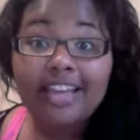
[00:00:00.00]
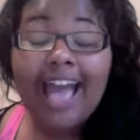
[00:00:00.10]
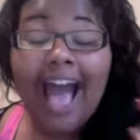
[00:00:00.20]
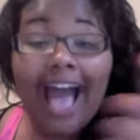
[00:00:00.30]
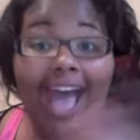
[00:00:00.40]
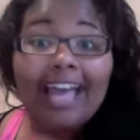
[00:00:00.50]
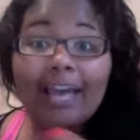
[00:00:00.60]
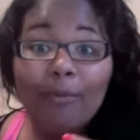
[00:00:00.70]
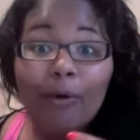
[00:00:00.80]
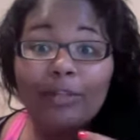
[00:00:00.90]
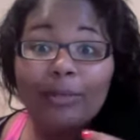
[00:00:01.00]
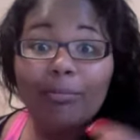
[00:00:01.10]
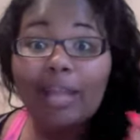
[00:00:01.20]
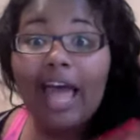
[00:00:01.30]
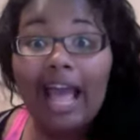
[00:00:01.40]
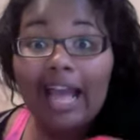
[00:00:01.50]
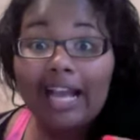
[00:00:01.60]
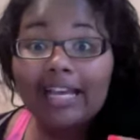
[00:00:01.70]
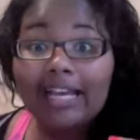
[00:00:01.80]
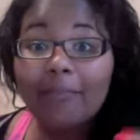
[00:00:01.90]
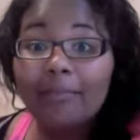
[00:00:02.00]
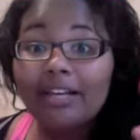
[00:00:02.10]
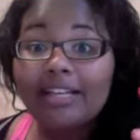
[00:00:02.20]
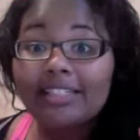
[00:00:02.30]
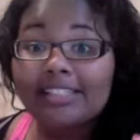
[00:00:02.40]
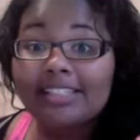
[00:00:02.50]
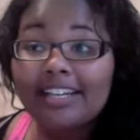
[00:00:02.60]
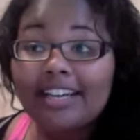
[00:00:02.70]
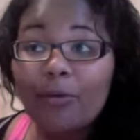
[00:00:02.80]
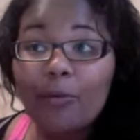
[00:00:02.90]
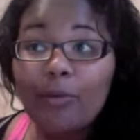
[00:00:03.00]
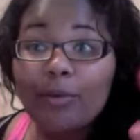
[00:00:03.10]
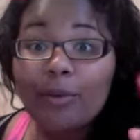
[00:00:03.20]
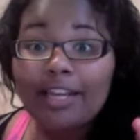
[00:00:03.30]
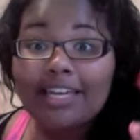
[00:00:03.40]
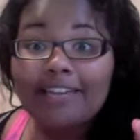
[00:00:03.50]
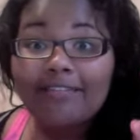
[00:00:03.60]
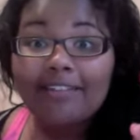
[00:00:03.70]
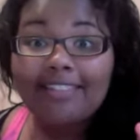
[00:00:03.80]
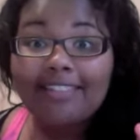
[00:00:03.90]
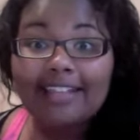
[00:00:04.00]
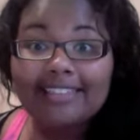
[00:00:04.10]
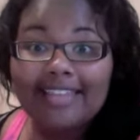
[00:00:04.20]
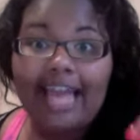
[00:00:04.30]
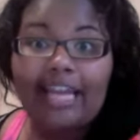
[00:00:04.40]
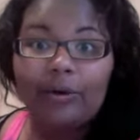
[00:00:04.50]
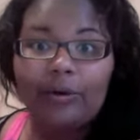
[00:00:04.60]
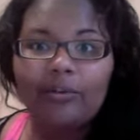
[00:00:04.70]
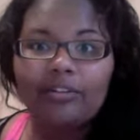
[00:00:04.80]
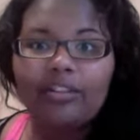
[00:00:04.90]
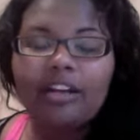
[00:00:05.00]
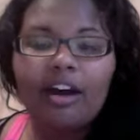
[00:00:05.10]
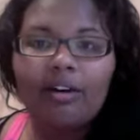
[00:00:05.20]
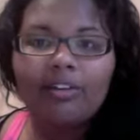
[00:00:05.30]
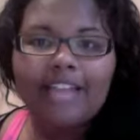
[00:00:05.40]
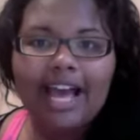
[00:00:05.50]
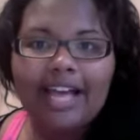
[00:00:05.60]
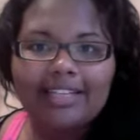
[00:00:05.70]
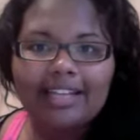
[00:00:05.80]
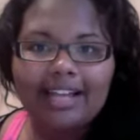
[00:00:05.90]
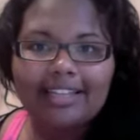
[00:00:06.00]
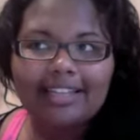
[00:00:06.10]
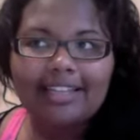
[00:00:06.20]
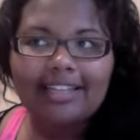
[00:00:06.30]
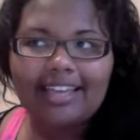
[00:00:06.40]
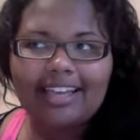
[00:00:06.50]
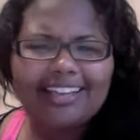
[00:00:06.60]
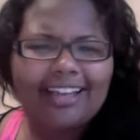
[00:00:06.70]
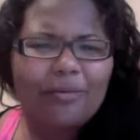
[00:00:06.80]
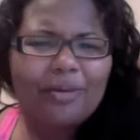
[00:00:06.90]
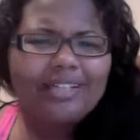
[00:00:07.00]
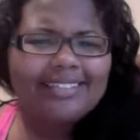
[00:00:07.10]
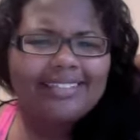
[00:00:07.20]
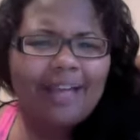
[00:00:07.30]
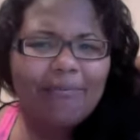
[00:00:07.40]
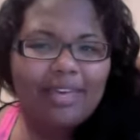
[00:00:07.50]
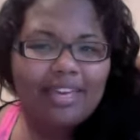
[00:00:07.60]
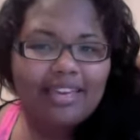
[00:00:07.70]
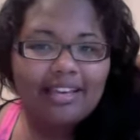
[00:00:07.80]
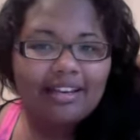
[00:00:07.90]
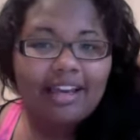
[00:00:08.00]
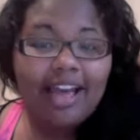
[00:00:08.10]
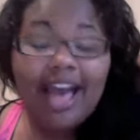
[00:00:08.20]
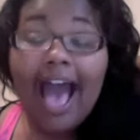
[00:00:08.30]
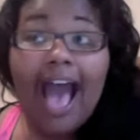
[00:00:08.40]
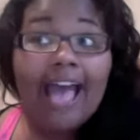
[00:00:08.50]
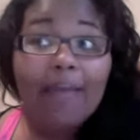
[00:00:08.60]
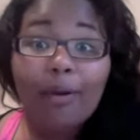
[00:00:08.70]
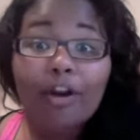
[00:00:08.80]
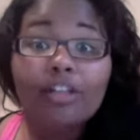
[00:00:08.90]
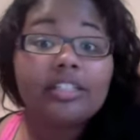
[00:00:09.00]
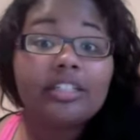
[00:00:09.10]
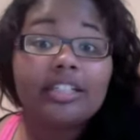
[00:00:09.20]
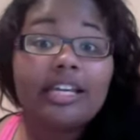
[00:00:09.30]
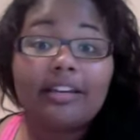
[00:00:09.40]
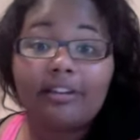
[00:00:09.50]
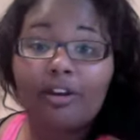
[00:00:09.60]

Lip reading: I am only black because we were given that title. You know, not that, like, what does that mean? I personally,